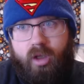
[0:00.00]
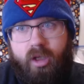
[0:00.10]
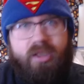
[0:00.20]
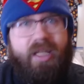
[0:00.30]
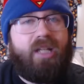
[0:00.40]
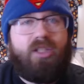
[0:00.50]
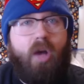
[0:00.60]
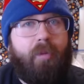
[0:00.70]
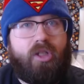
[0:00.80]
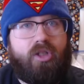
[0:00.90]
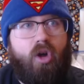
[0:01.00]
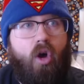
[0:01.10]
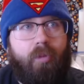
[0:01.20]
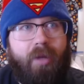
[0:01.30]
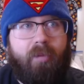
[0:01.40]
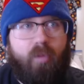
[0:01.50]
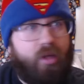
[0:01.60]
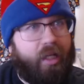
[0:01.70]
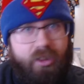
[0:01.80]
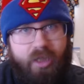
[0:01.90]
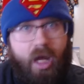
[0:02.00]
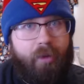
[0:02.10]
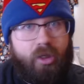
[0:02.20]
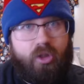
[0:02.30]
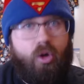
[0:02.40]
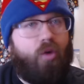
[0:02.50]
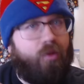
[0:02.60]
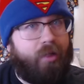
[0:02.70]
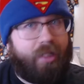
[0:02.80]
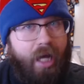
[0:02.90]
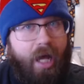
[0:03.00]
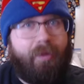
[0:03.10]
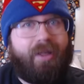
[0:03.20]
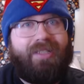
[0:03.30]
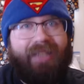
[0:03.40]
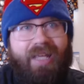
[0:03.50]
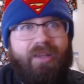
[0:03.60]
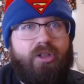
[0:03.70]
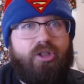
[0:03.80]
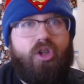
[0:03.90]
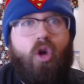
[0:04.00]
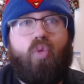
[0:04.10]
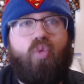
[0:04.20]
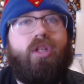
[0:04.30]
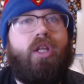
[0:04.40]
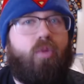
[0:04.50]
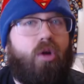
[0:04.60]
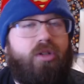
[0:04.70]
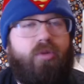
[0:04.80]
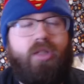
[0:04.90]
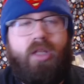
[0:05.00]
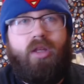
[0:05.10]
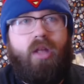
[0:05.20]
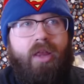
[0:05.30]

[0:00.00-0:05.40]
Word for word: is seeing Atomic Skull being more like Atomic Skull from the comics in this show really worked within